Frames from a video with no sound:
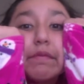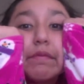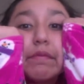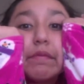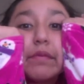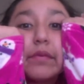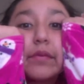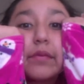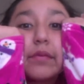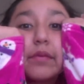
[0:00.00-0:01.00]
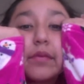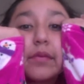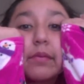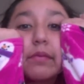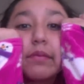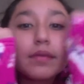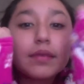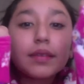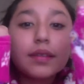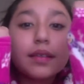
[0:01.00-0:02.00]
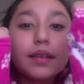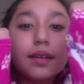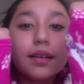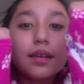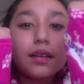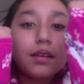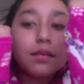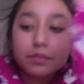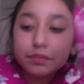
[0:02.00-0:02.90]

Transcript: Nobody speaks.